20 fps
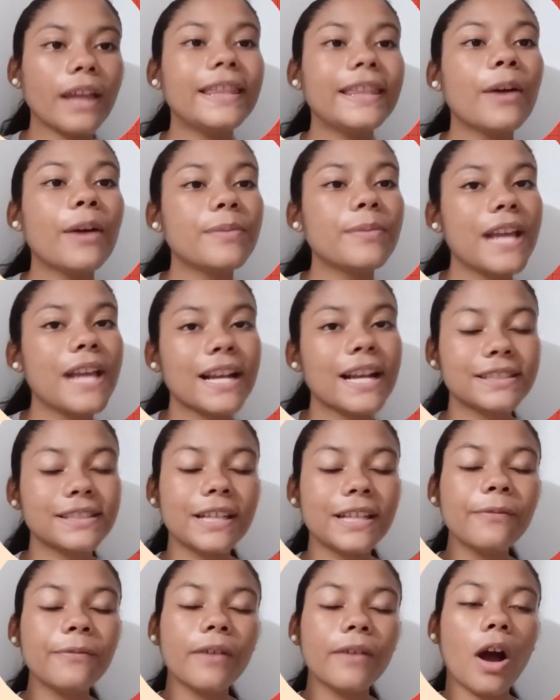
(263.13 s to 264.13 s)
The
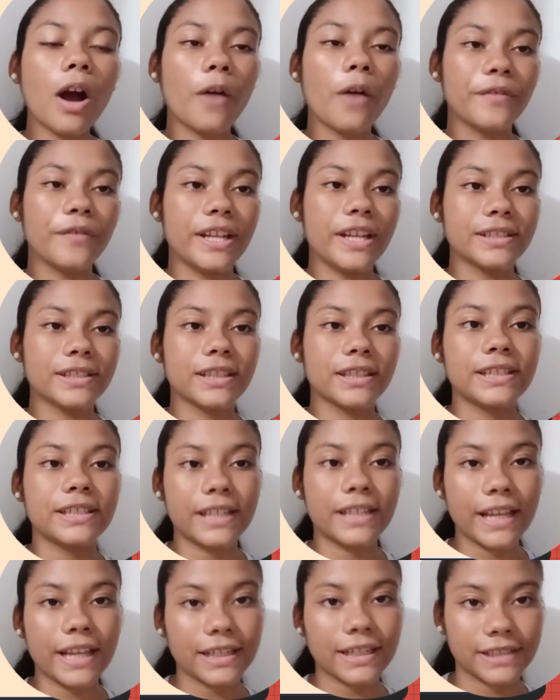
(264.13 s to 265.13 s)
objective of this
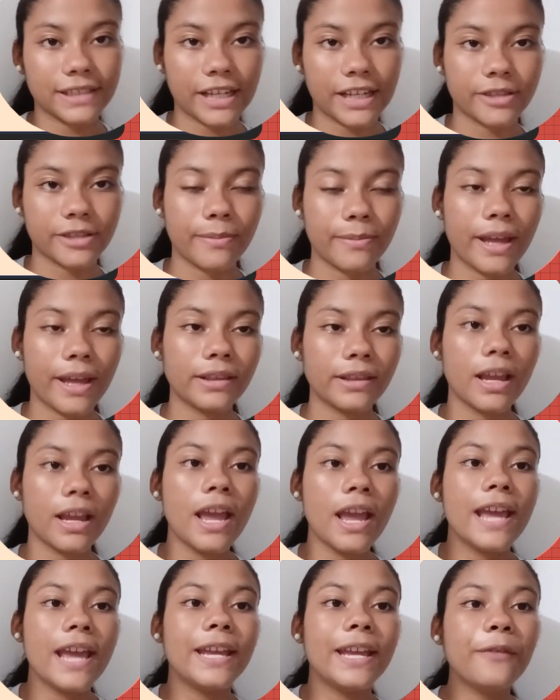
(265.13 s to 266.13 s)
listening assessment
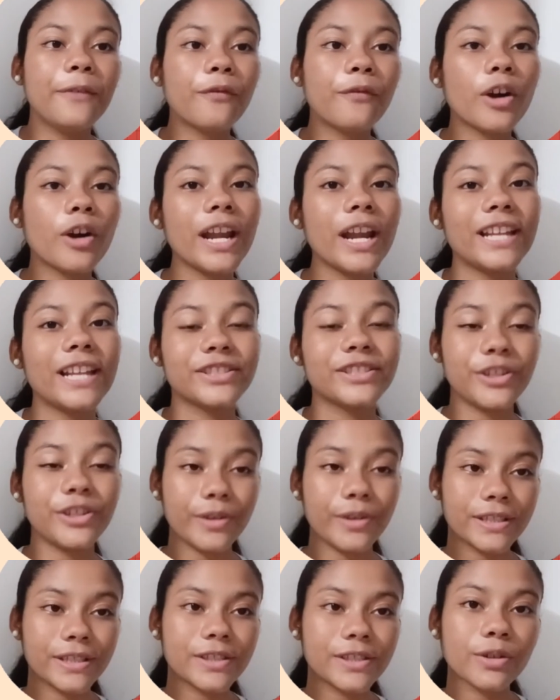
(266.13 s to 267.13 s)
is for
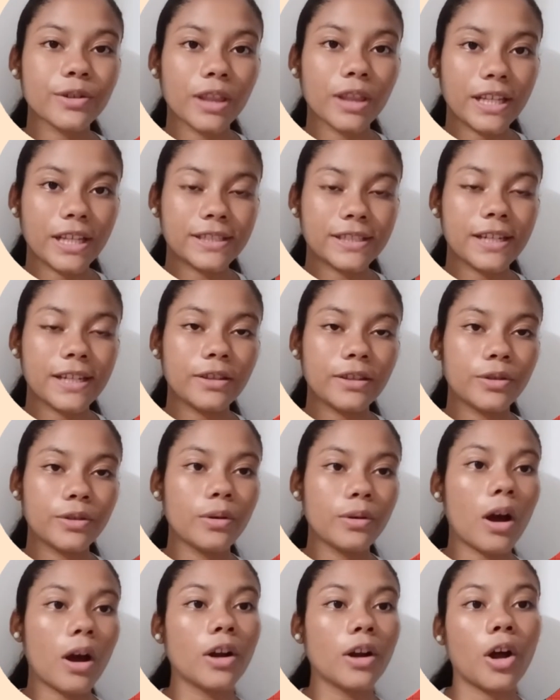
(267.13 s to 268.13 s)
students to listen
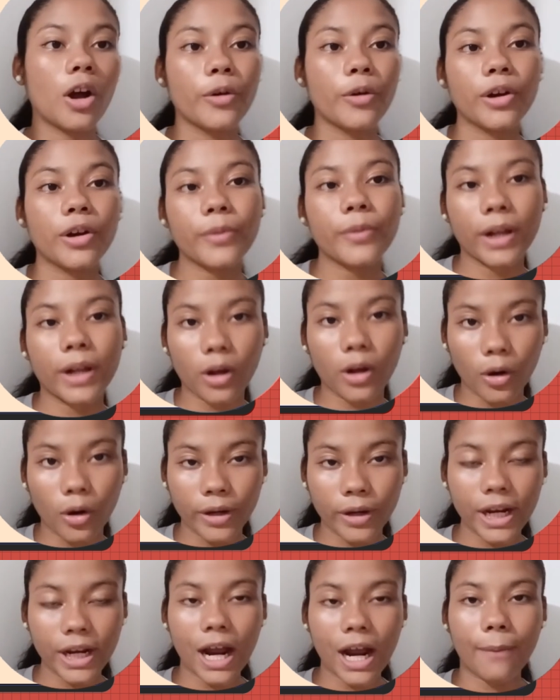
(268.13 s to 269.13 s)
to an audio
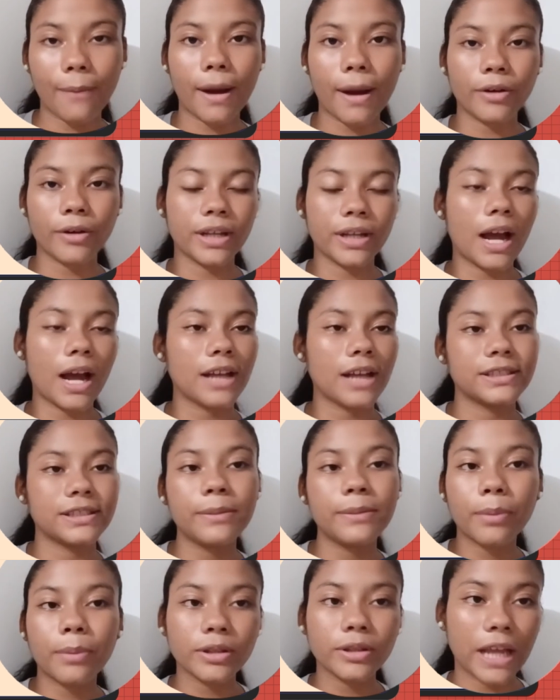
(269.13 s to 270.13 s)
recording about a
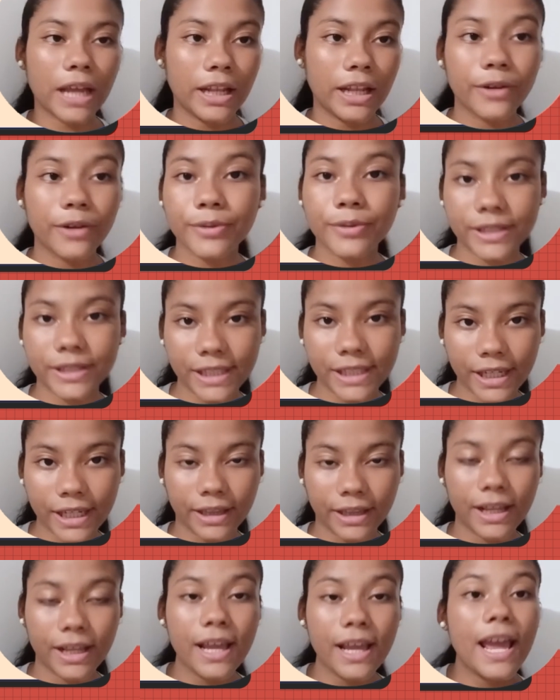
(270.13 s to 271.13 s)
simple daily
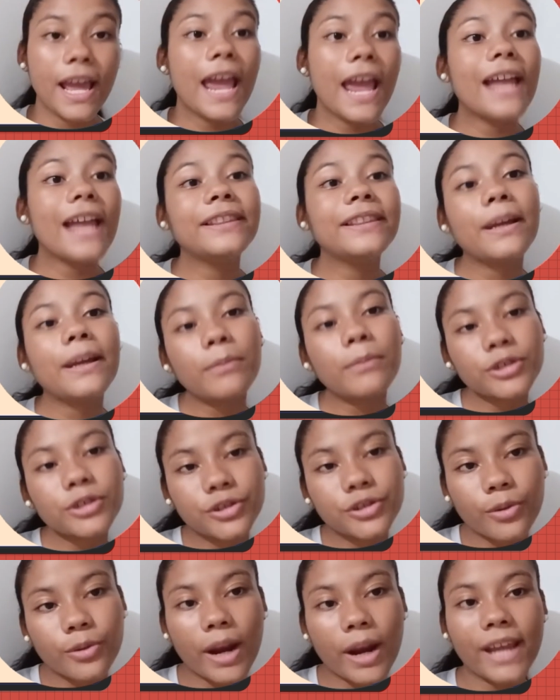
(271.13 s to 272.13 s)
routine and
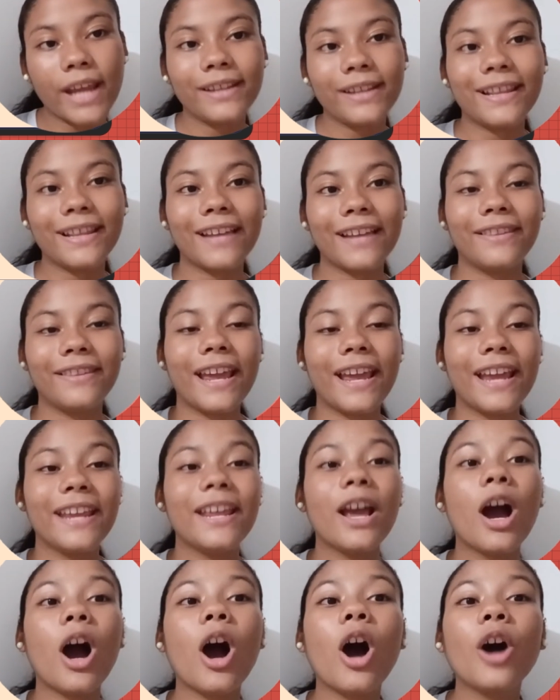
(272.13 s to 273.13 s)
demonstrate that
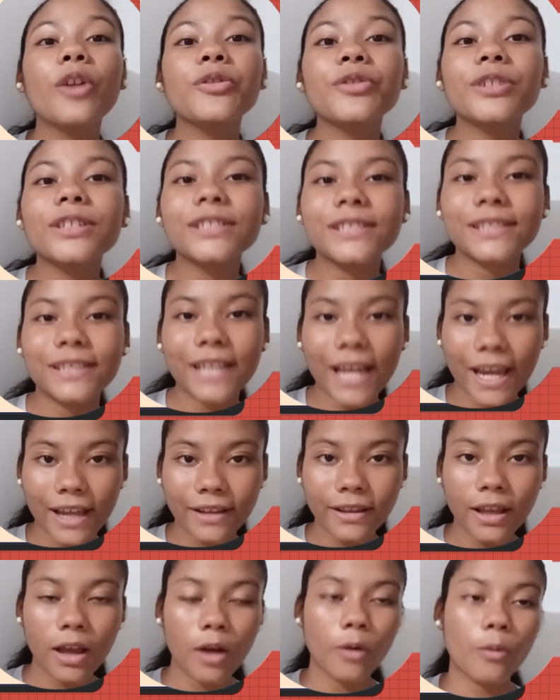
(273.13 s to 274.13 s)
they
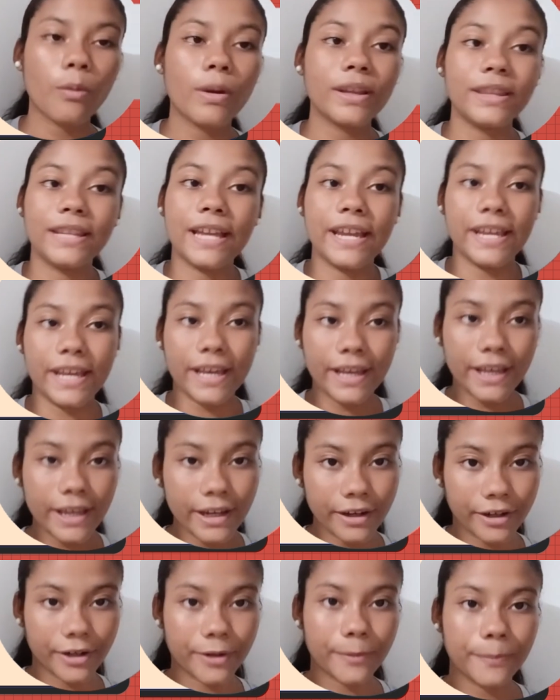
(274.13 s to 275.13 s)
understand what they
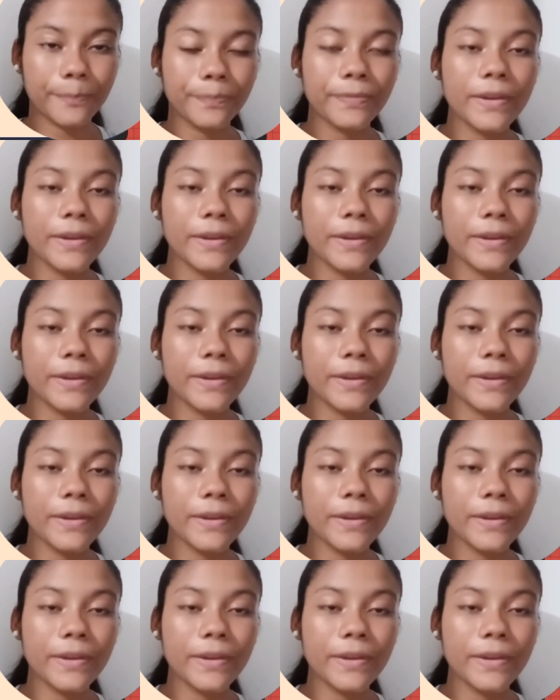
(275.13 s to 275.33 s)
hear.